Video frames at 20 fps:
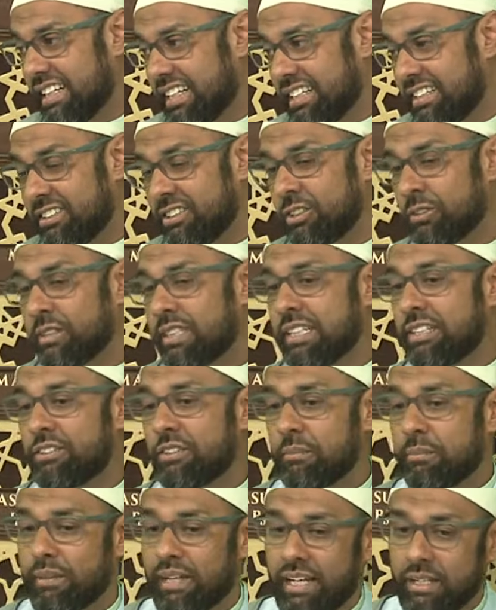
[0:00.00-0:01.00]
And you know what his
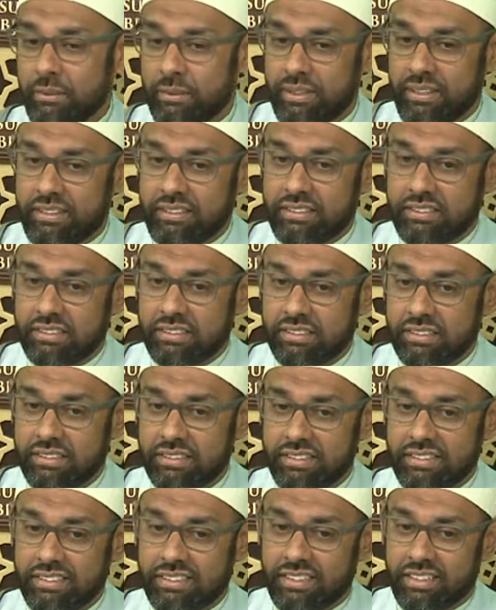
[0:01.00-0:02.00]
reply was?
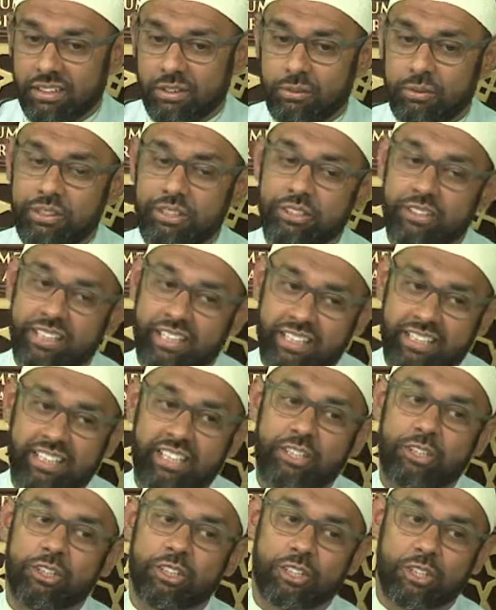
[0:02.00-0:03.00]
When you hit
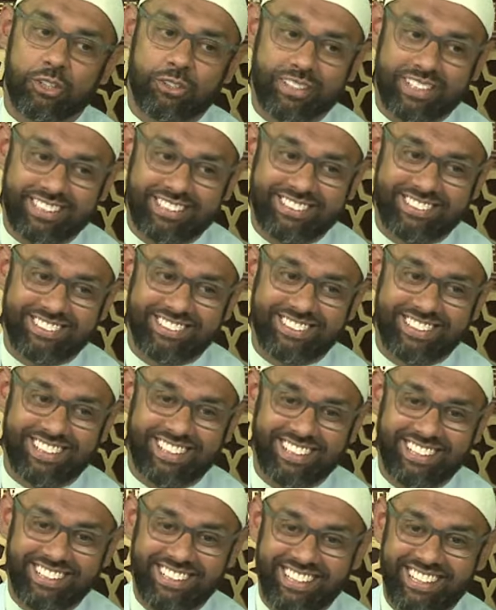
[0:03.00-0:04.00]
it, you'll know it.
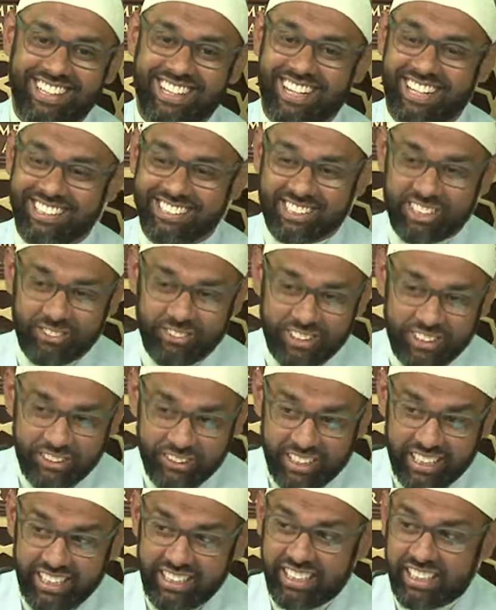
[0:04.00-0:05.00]
Yeah? And so
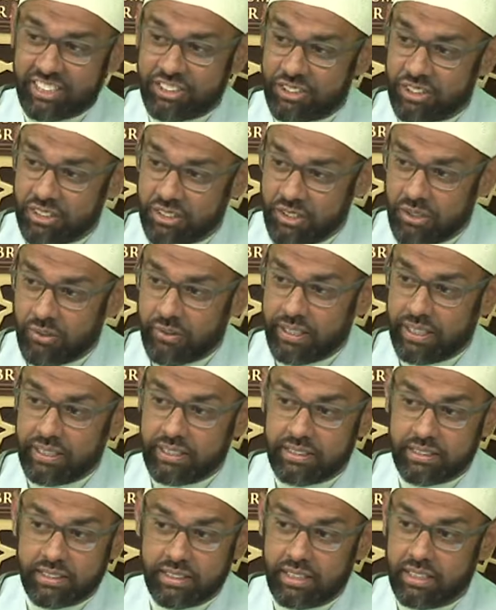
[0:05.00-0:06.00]
you hit it, you'll know
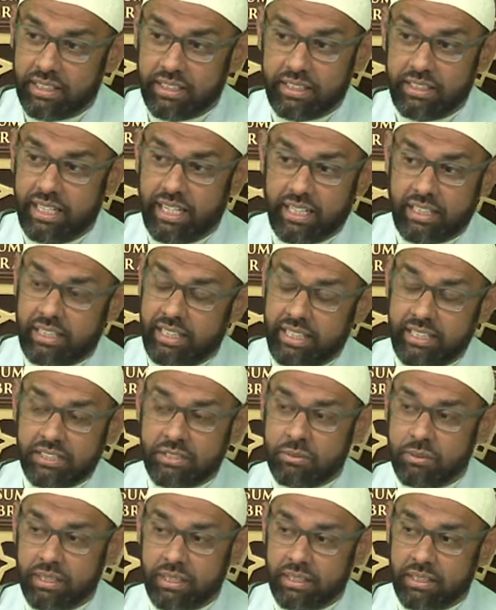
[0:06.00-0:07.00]
it. Yeah,
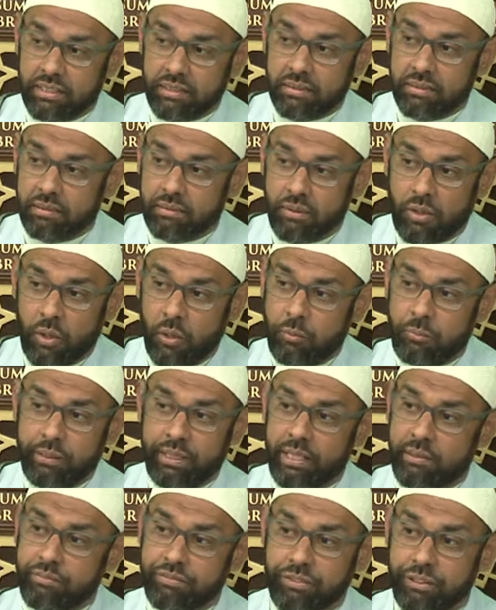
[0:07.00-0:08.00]
things will open
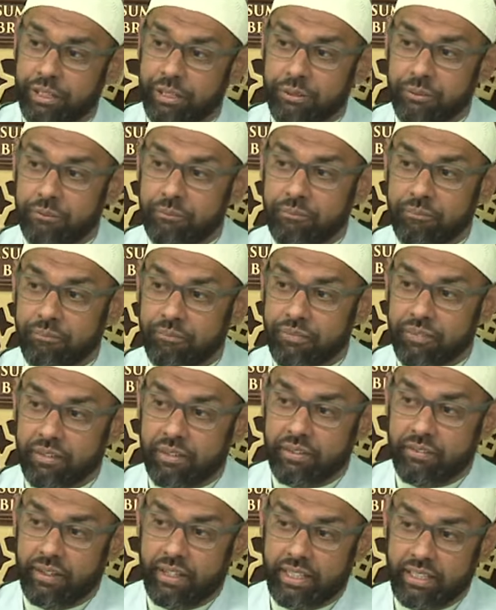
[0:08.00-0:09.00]
up for you,
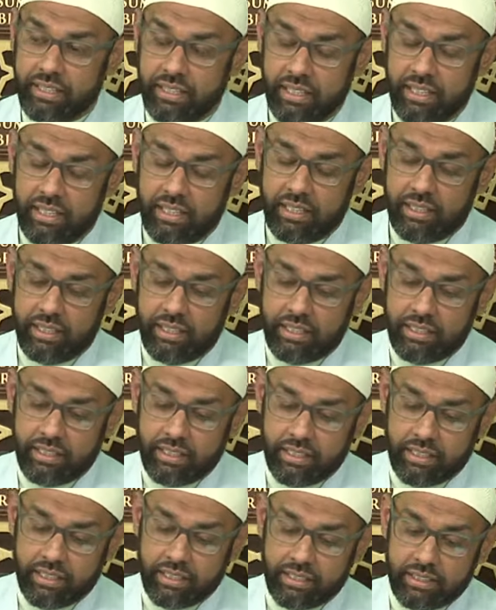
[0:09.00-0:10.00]
right?
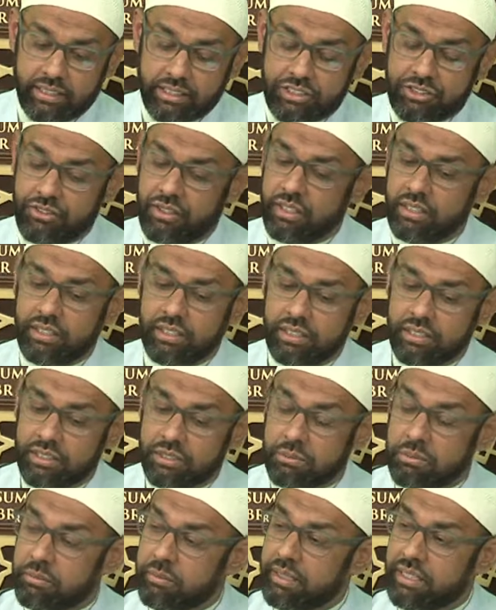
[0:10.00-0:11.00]
The
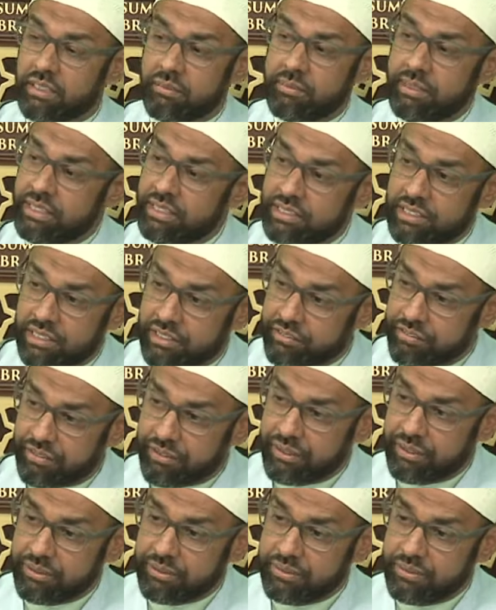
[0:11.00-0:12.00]
struggles will become easier
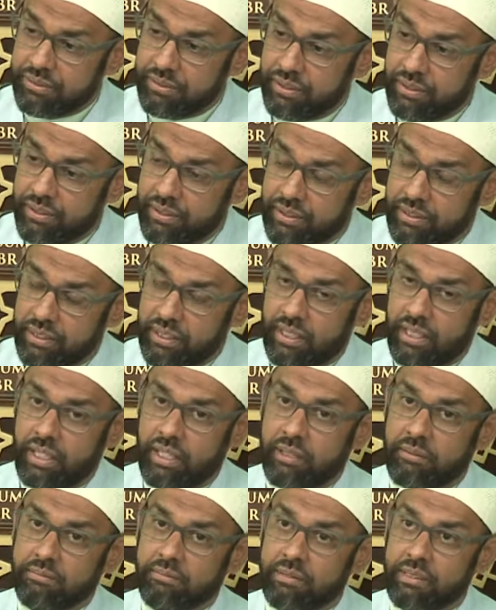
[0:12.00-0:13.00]
for you.
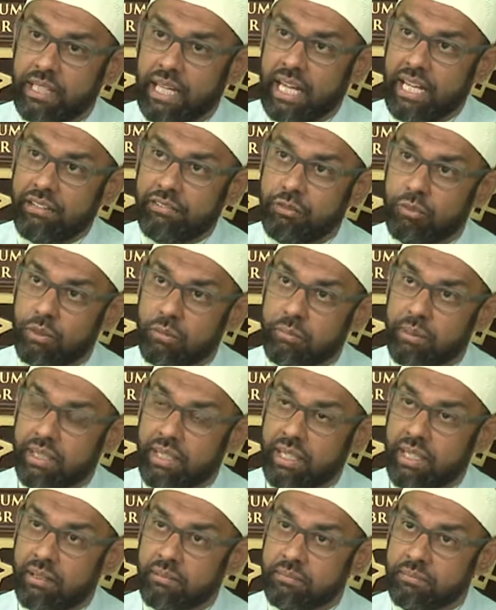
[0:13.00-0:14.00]
Life will
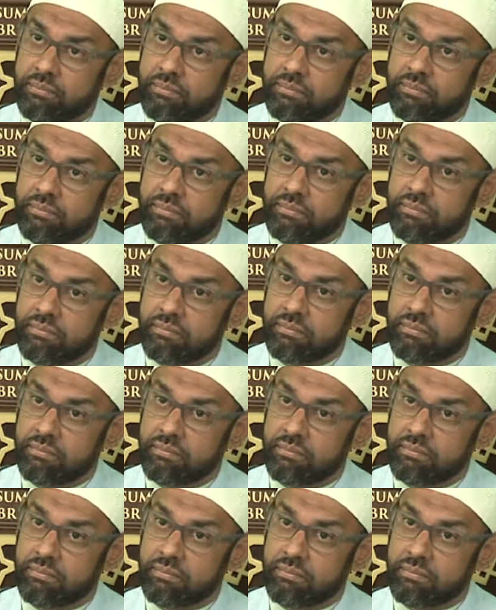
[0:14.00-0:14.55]
become